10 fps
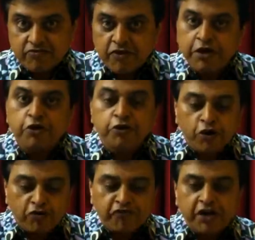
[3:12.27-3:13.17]
where you have to
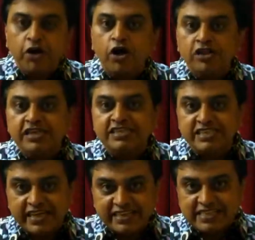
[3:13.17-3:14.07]
configure all these
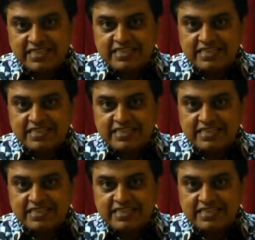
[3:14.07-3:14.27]
things.